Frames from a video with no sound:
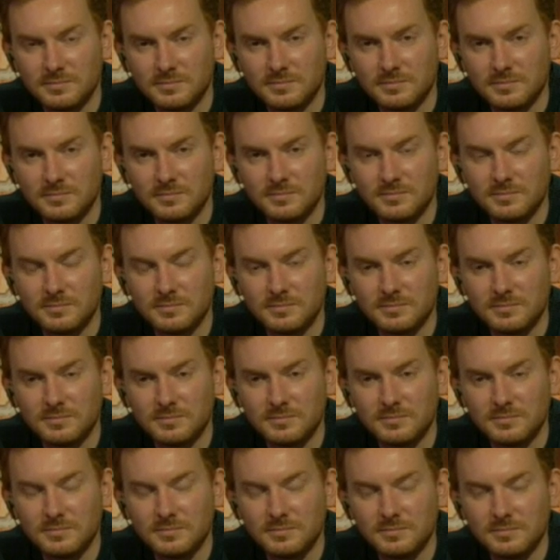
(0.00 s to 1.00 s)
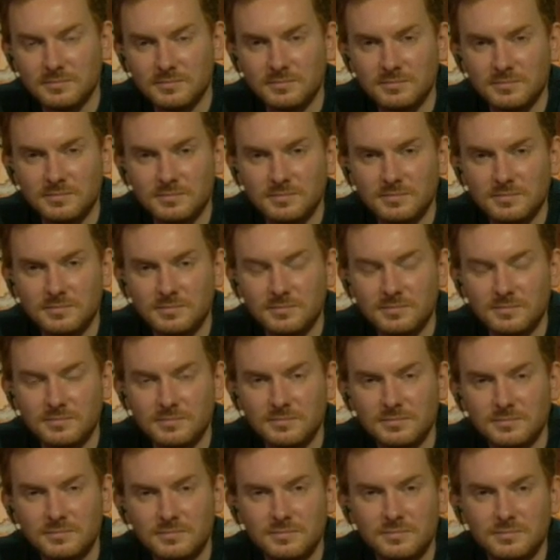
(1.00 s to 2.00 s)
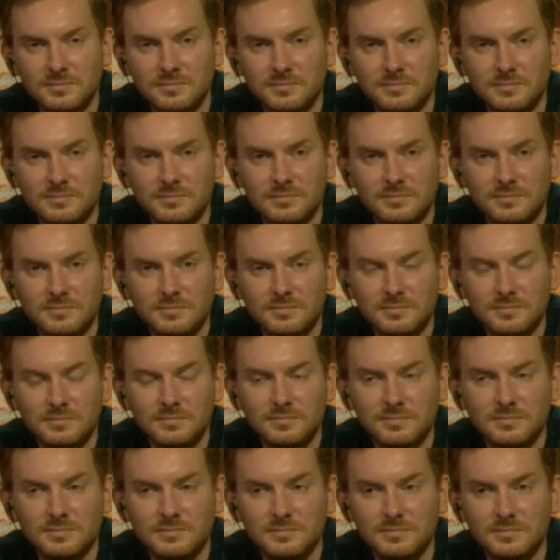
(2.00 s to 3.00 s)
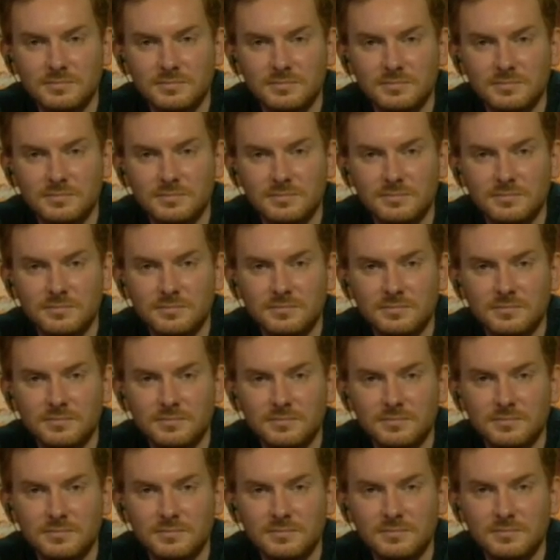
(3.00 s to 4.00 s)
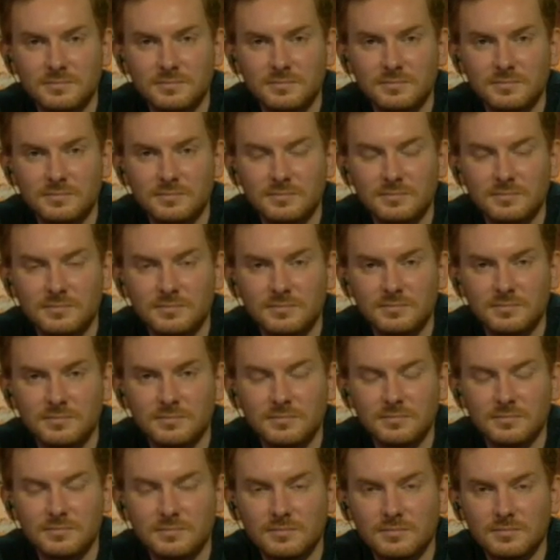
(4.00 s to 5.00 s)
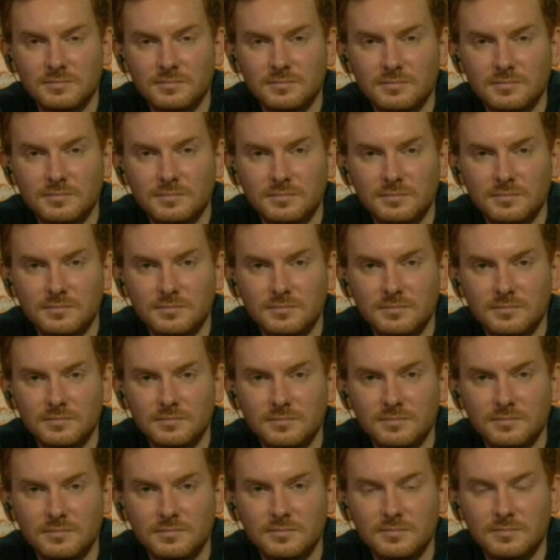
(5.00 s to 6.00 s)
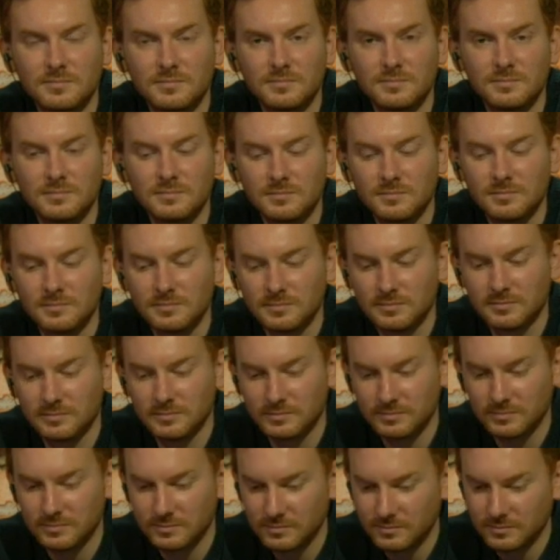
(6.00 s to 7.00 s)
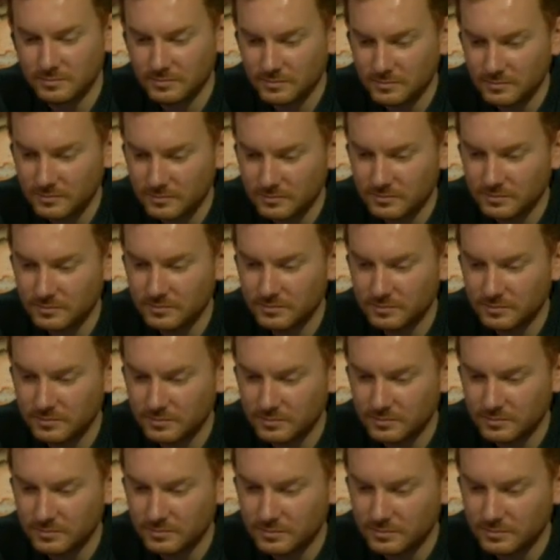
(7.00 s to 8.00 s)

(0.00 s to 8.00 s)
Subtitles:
(not speaking)